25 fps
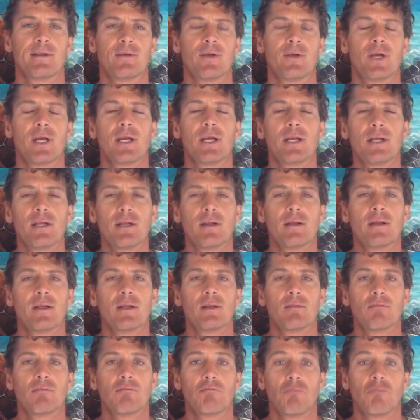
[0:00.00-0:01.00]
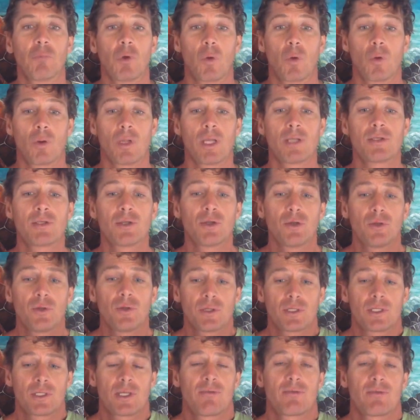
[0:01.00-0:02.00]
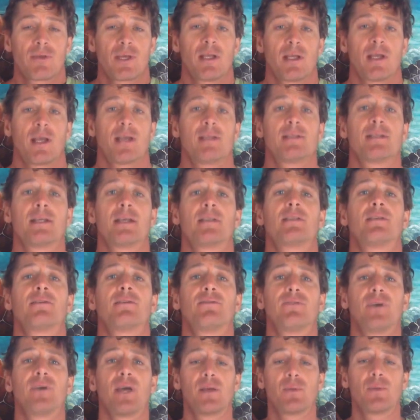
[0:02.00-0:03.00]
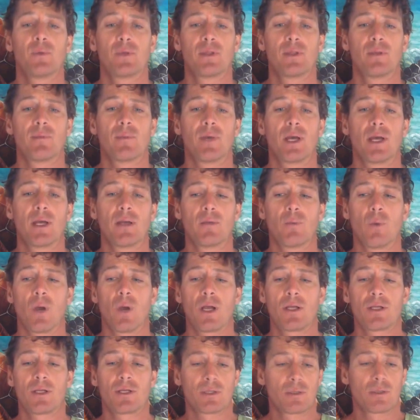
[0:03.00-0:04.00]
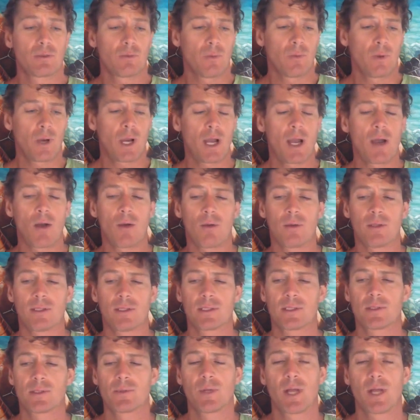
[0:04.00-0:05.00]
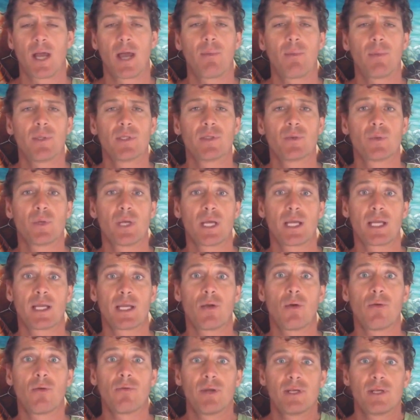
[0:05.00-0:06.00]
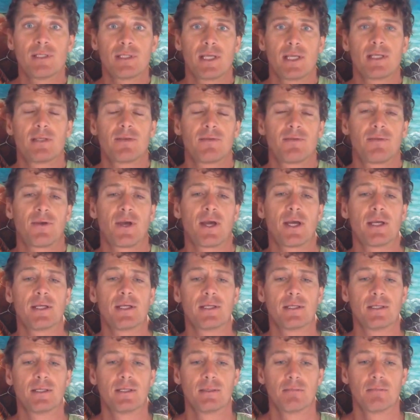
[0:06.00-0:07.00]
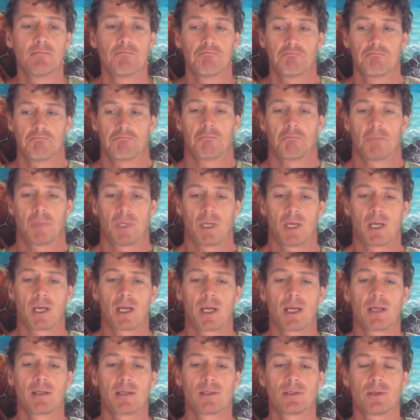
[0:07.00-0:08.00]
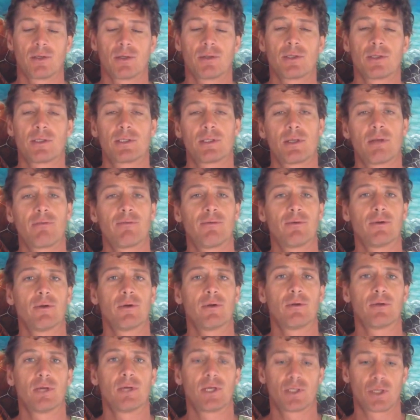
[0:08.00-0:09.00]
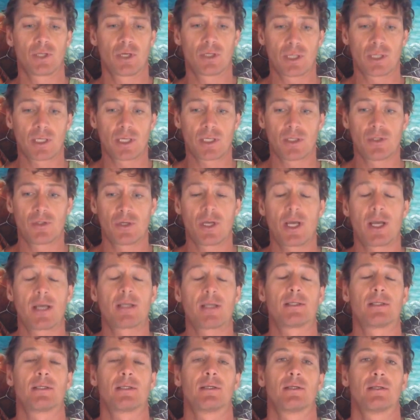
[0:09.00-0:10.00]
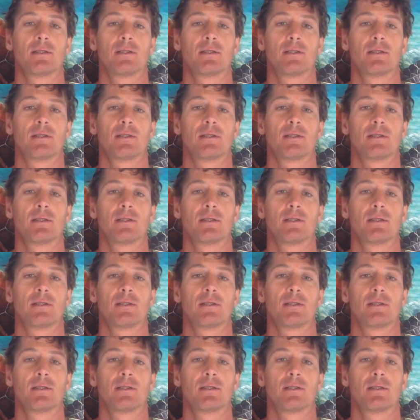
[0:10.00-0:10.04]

Right? Let yourself get identified with the mind. Watch, wow, this is what happens when I get over-identified. I start to suffer. I start to contract.